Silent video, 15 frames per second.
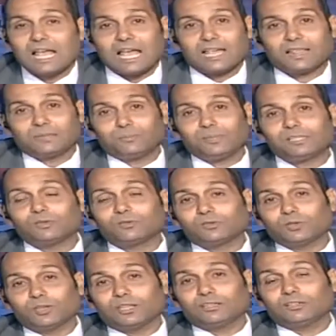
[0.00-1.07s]
and the piece of
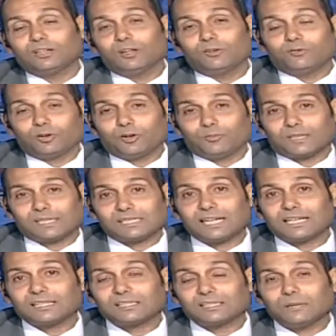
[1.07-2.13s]
solid from the
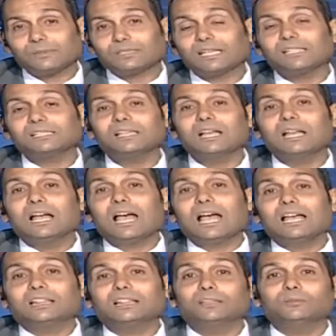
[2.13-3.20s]
second substance,
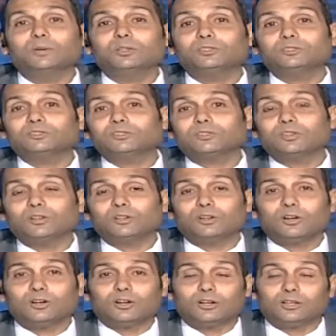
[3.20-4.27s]
and the
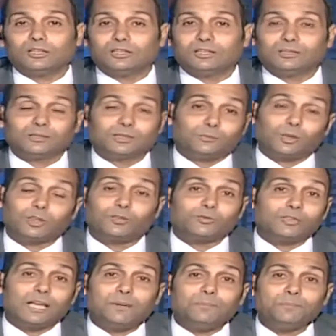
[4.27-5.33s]
both of
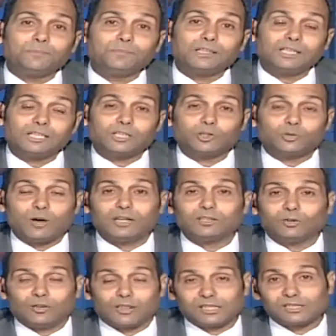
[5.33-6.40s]
them, each one
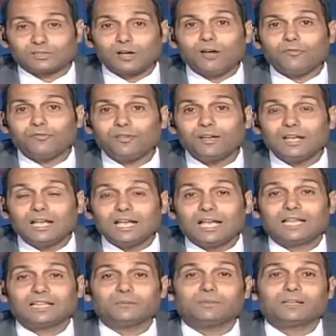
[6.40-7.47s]
on the stove,
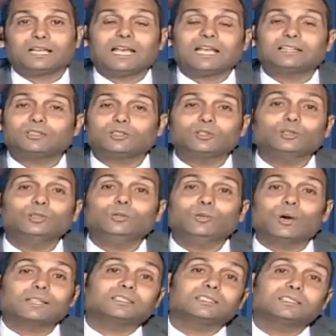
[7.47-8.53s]
and began to
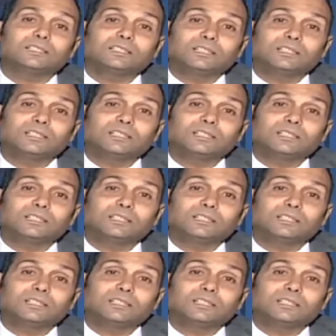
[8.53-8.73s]
what?